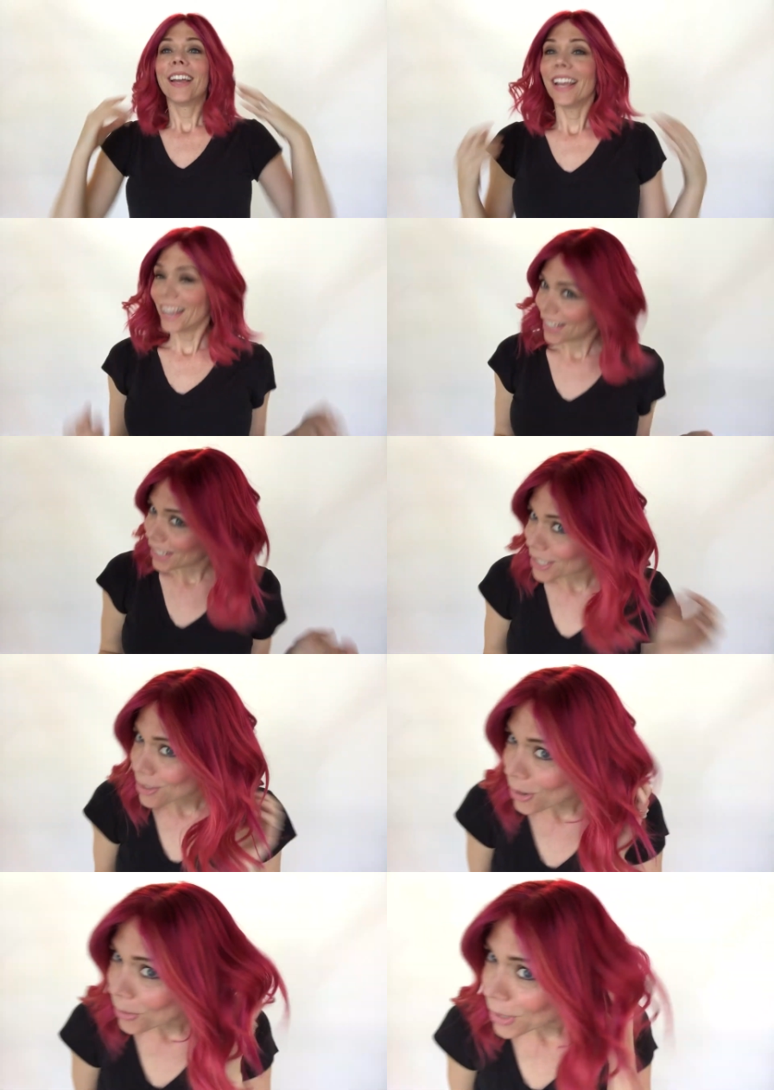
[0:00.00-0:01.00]
And I
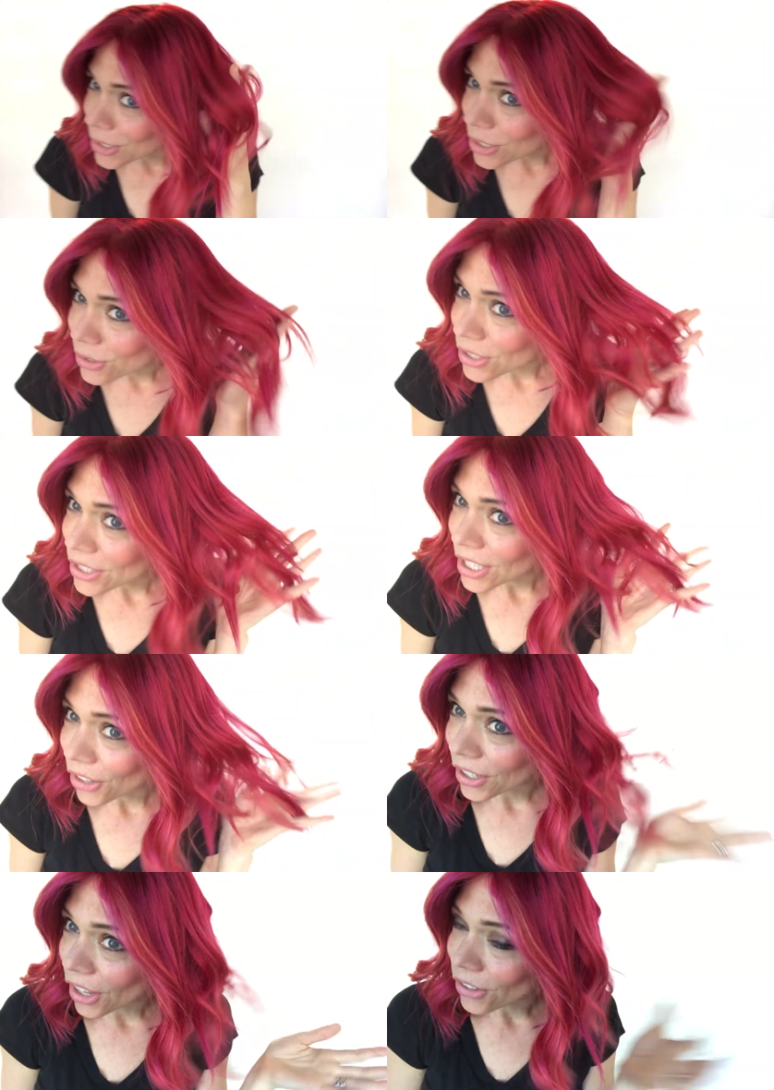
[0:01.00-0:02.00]
just kind of want you to see
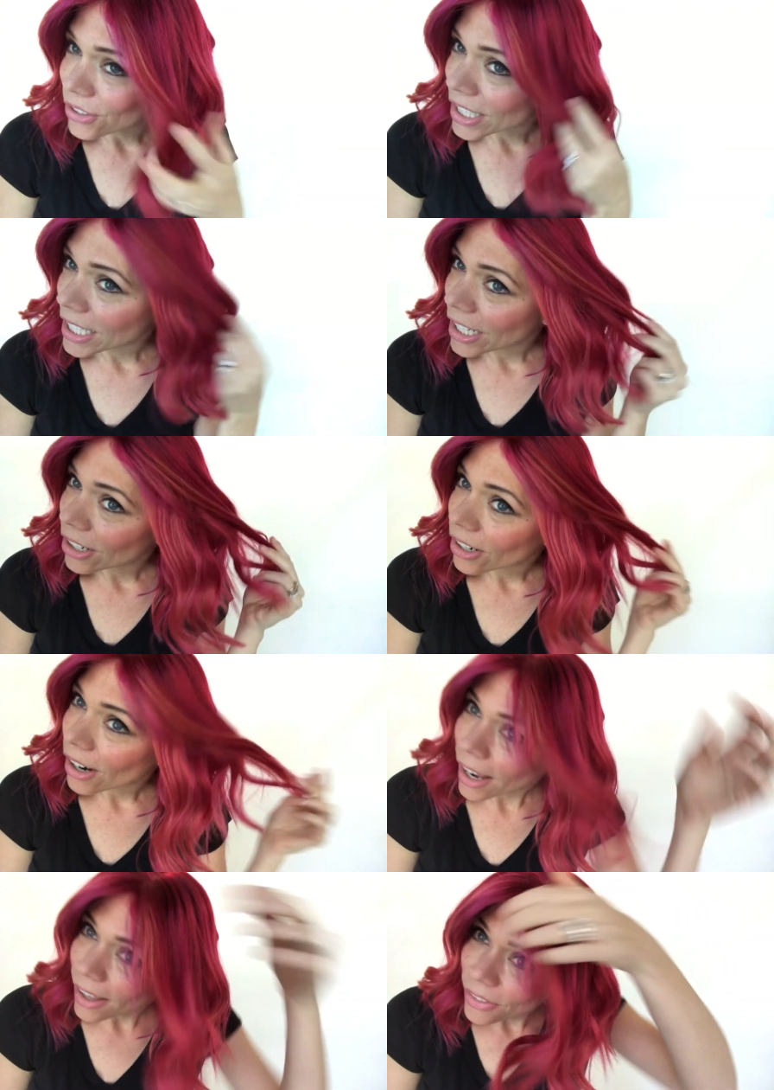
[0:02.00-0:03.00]
all the colors in
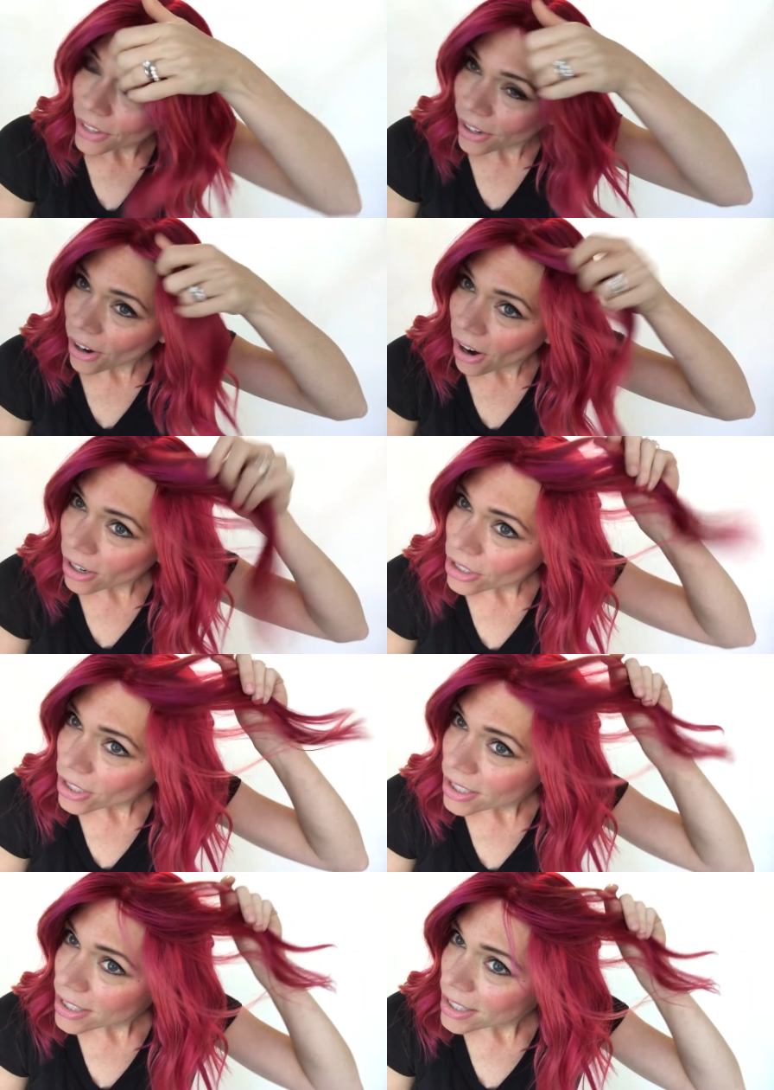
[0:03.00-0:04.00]
here. There are
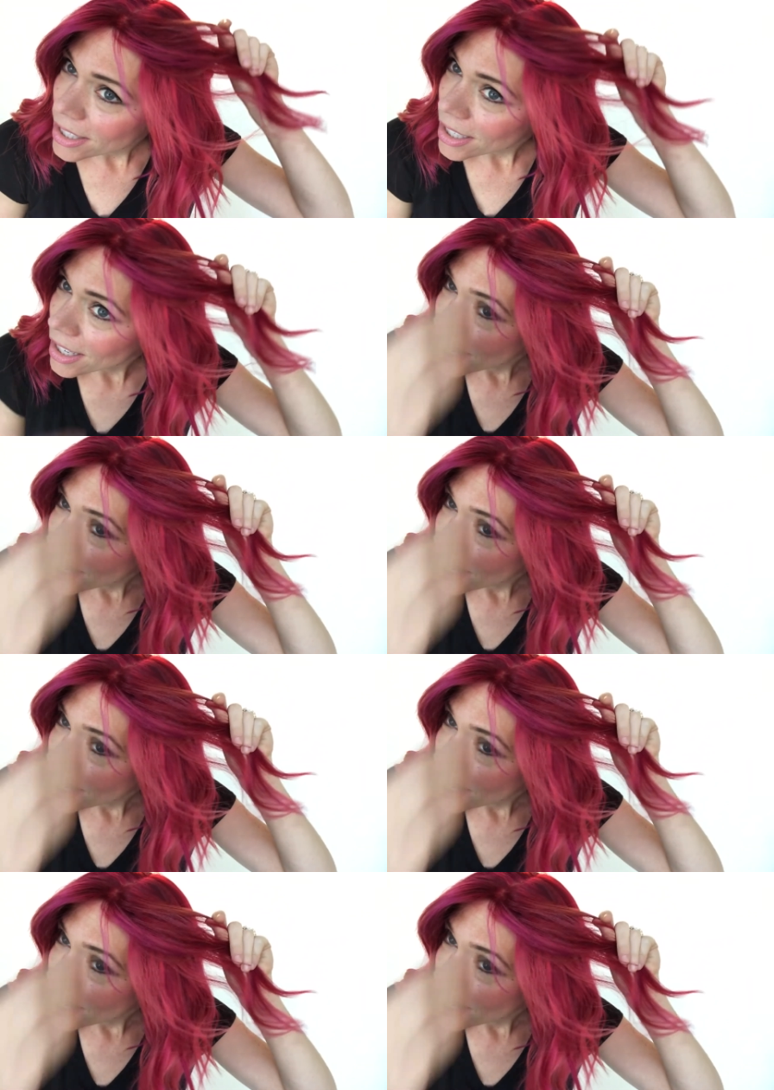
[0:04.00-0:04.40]
just